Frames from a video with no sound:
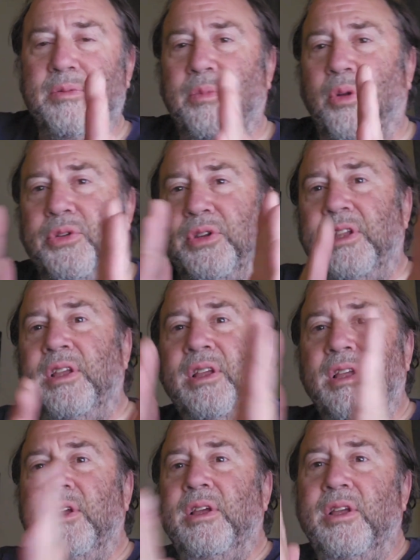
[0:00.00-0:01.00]

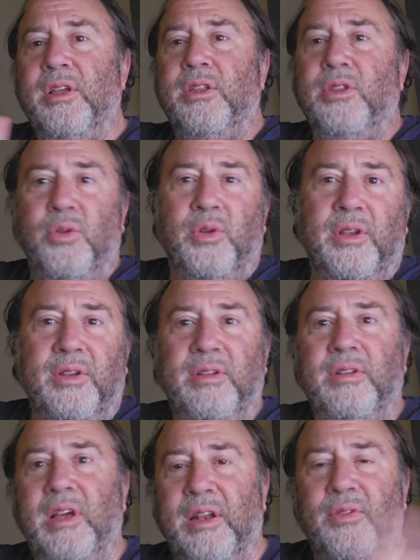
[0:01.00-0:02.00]
multi-unit
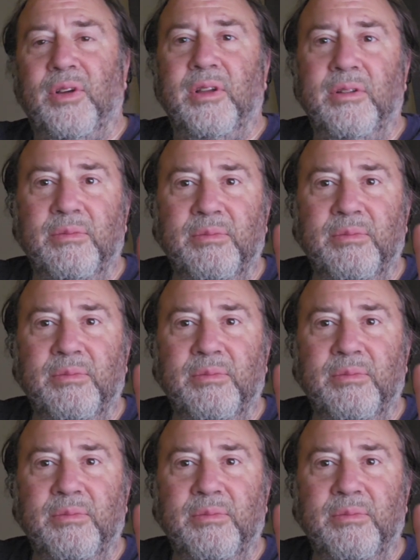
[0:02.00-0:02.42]
kind of a